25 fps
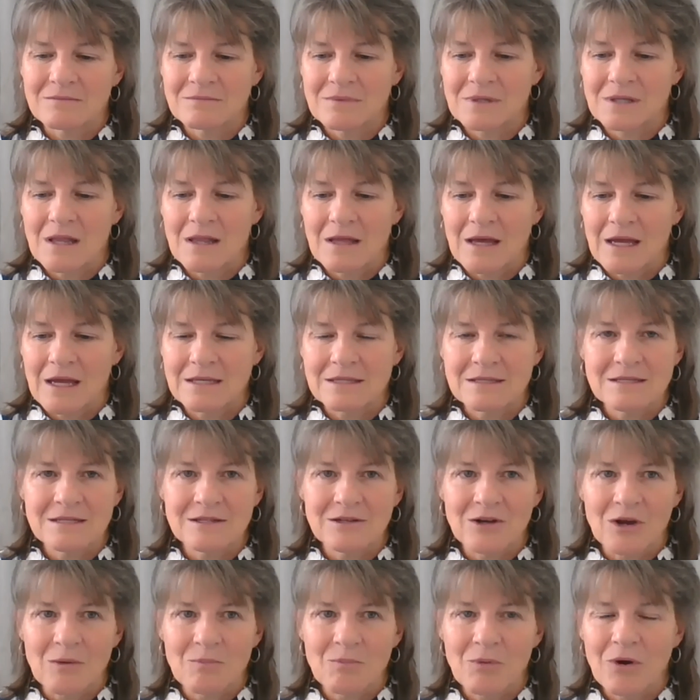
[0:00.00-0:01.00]
clients in
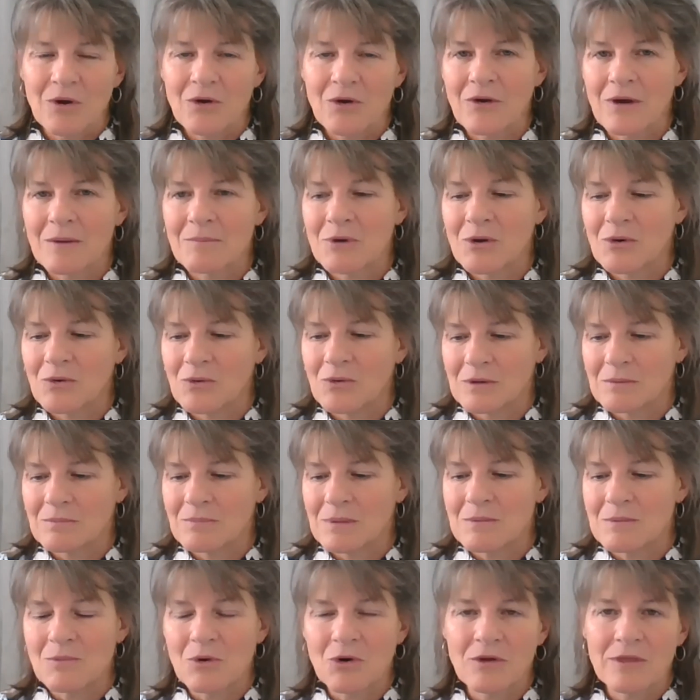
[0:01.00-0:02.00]
our program who would
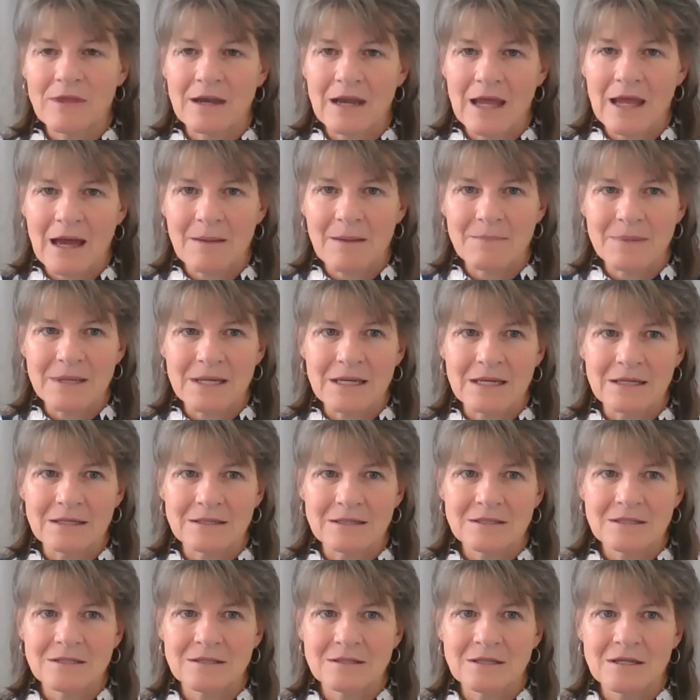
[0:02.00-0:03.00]
be more than happy
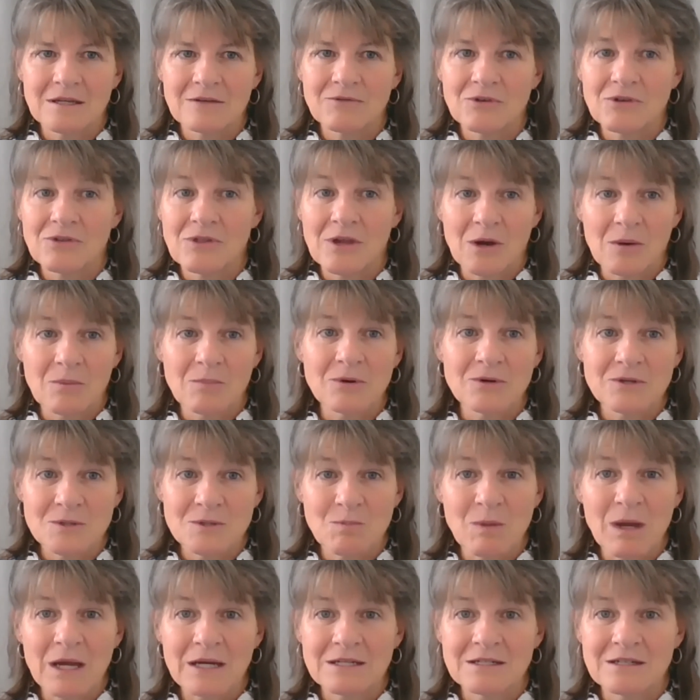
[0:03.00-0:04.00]
to give you their
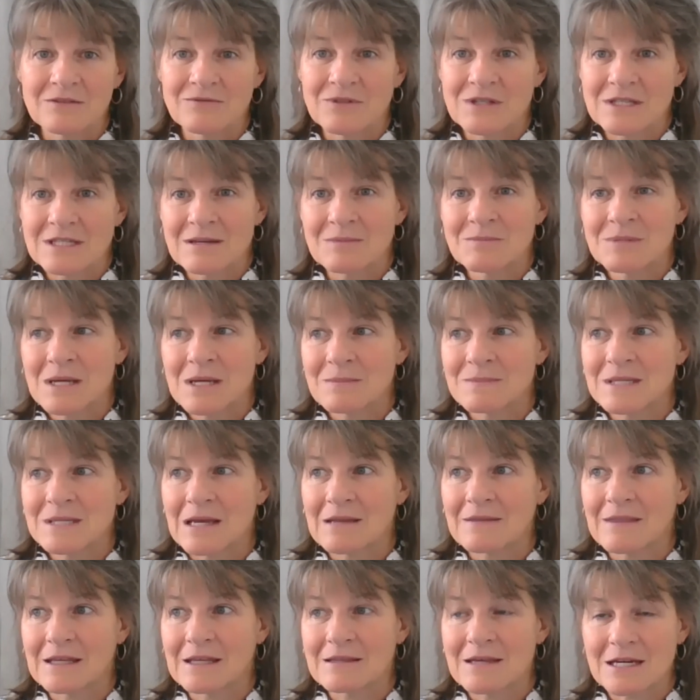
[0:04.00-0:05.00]
perspective. And sometimes I
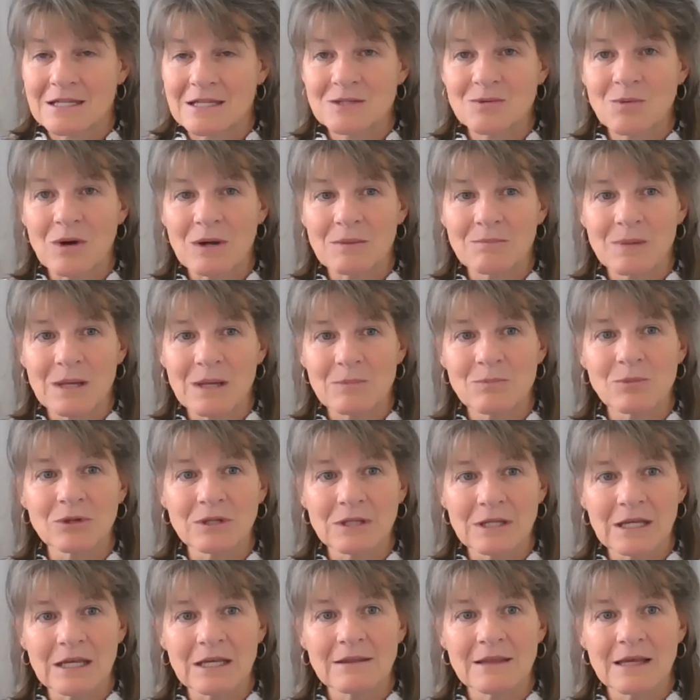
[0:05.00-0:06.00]
think that's what people
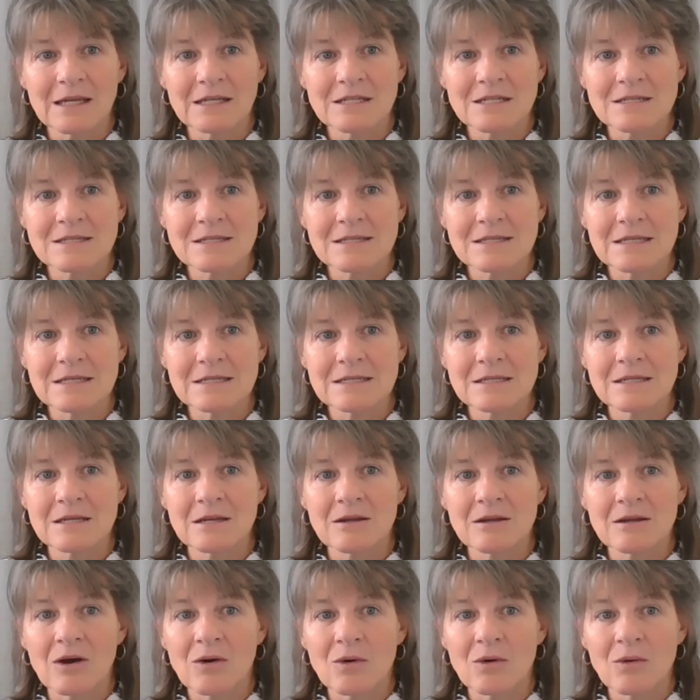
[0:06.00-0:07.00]
need. They just need to
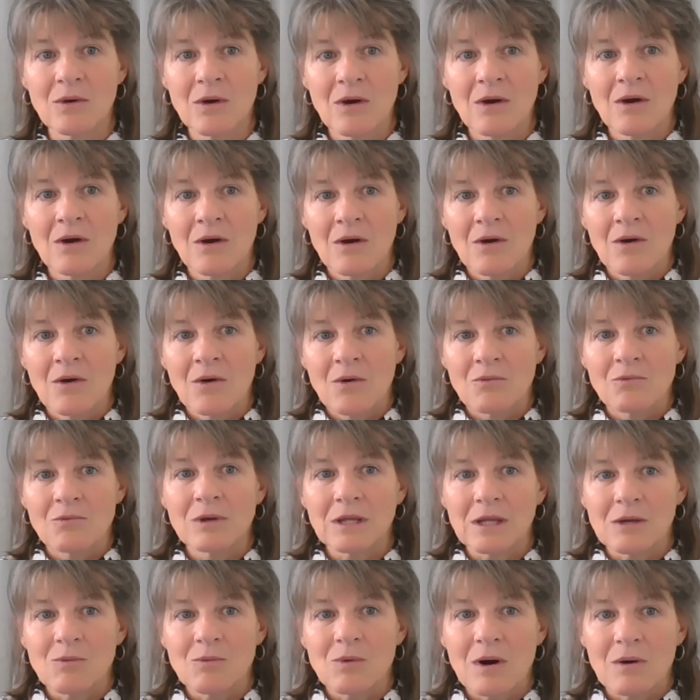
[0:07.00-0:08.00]
know
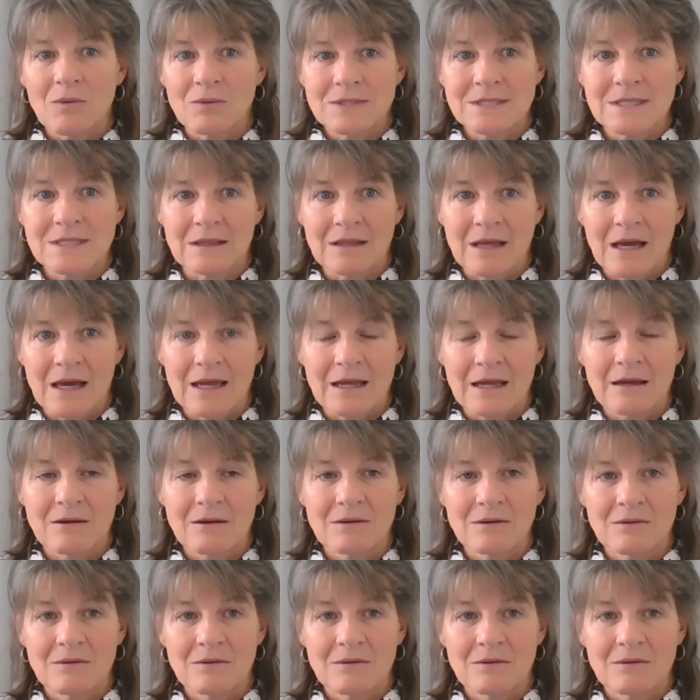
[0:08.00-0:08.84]
really what was it like.